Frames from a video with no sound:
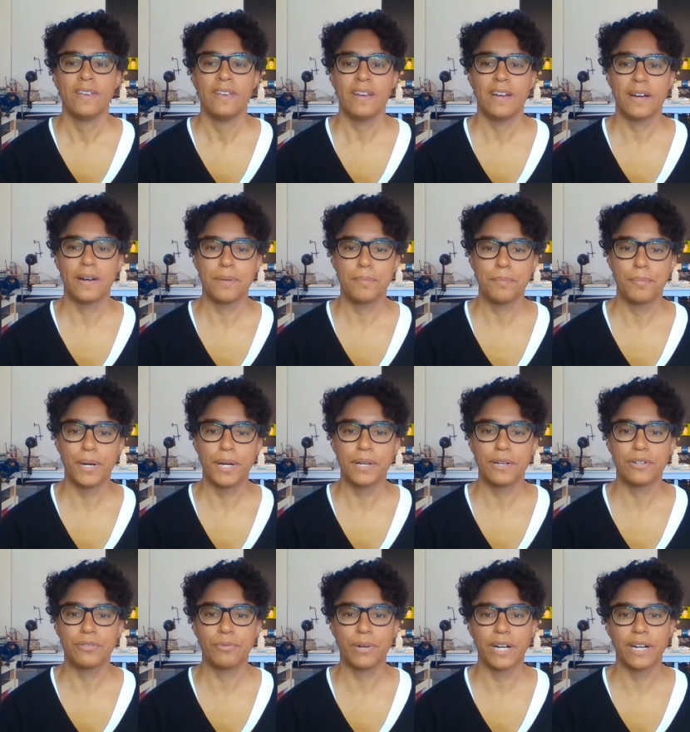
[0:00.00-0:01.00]

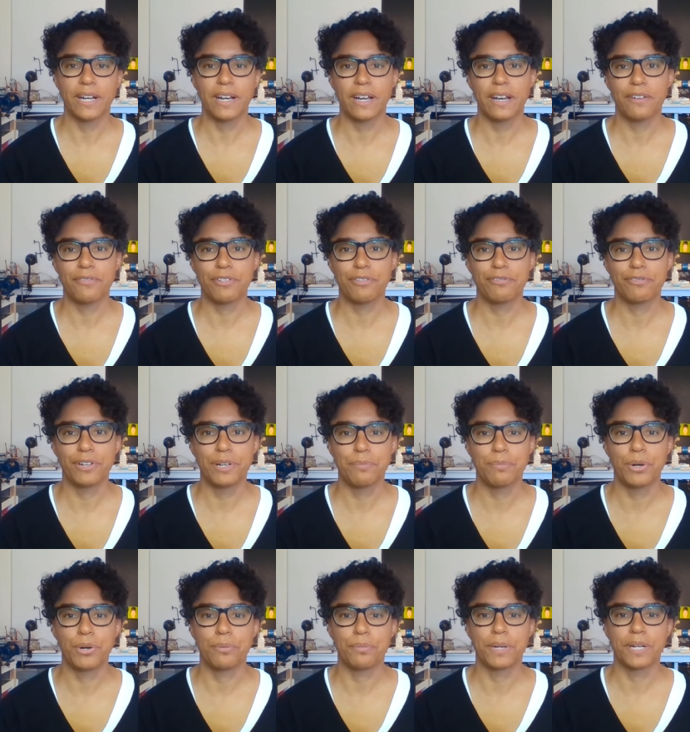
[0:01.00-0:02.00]
But when I have a free
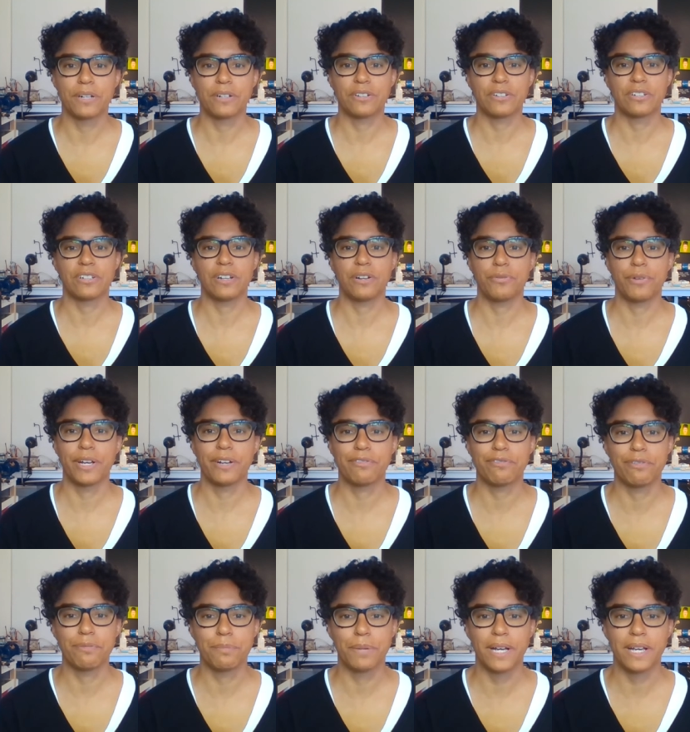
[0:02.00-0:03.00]
moment away
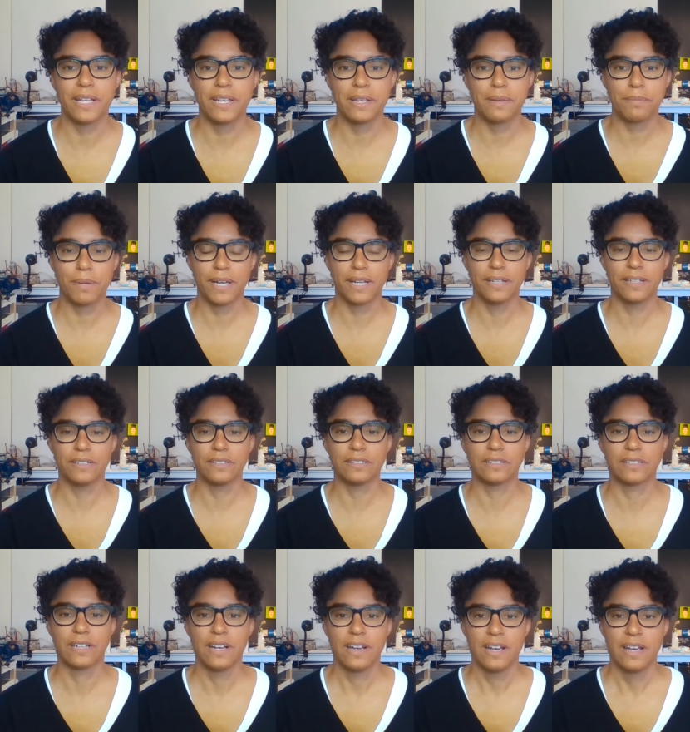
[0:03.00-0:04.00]
from my
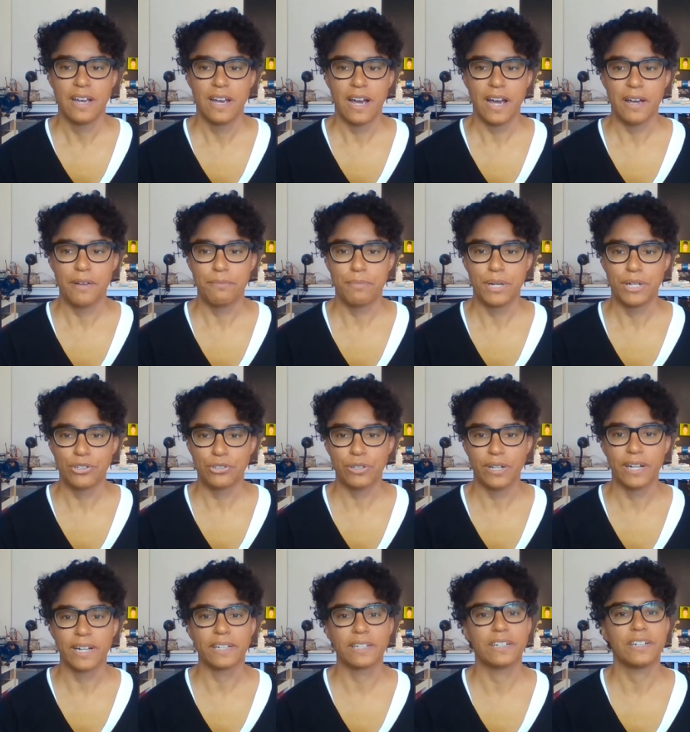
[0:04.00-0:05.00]
emails, I've been
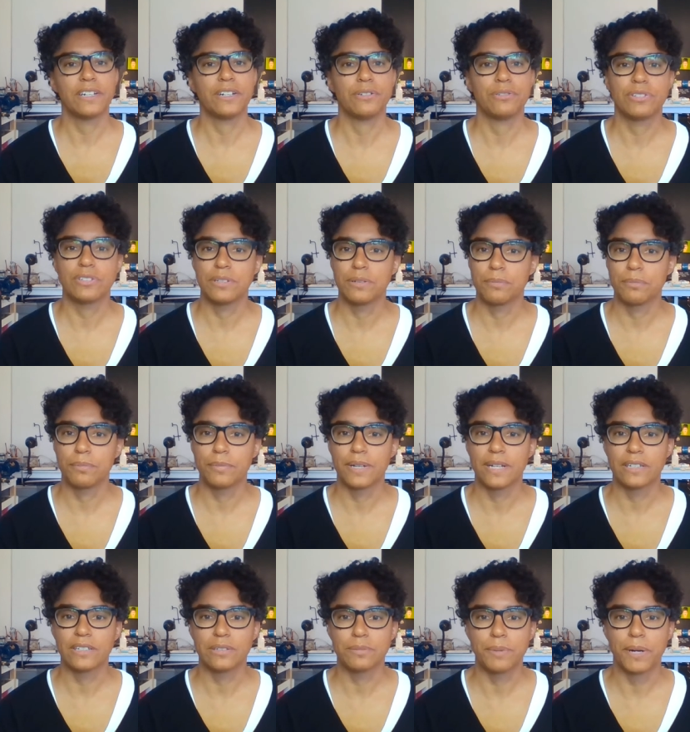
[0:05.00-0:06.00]
trying to do some
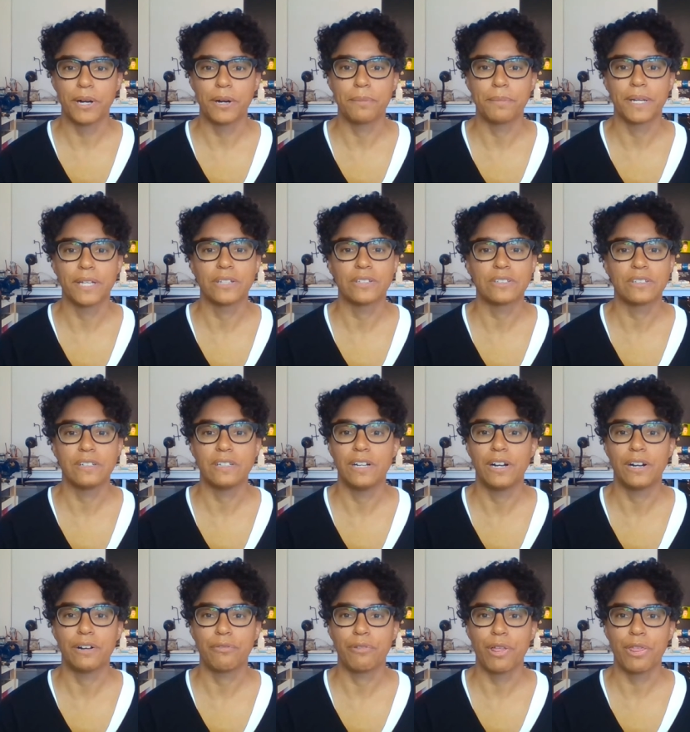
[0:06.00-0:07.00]
experiments
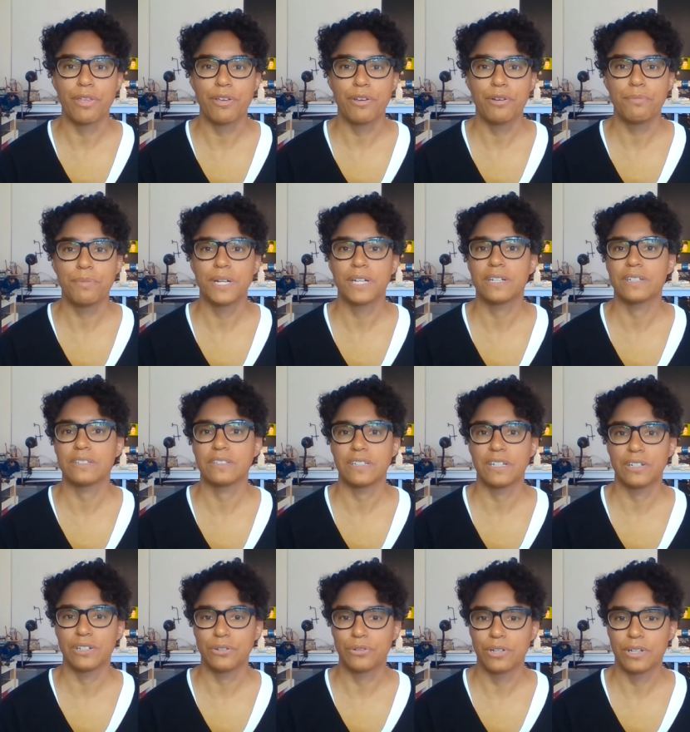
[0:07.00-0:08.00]
along with you, because
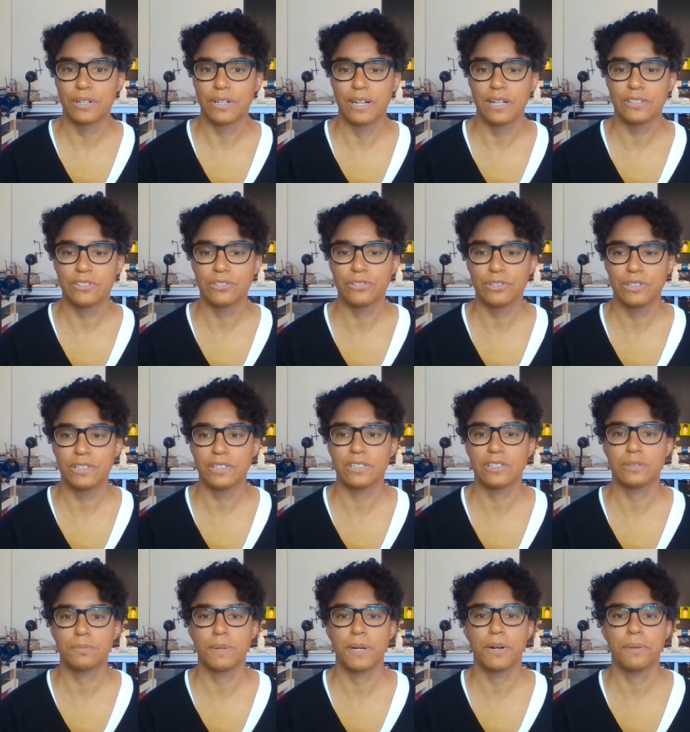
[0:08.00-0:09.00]
I know you guys are all
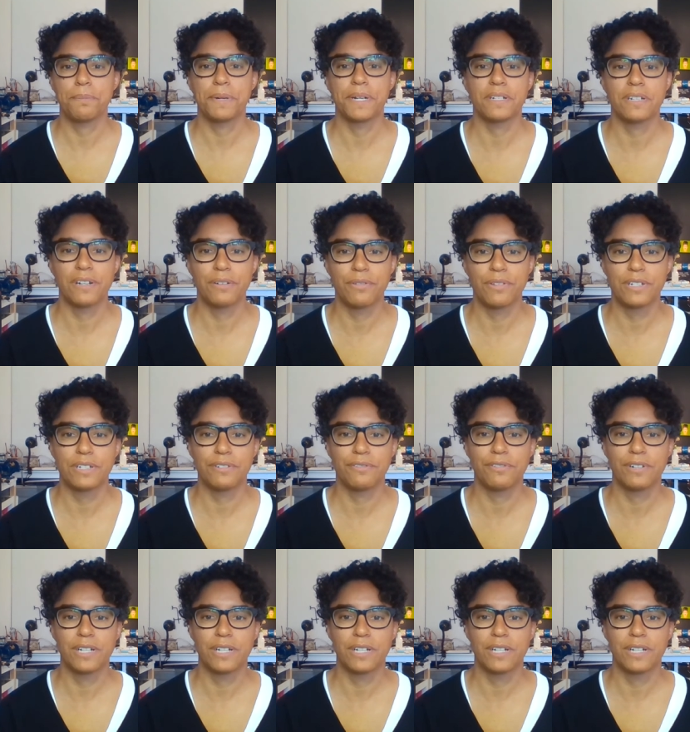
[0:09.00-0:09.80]
experimenting with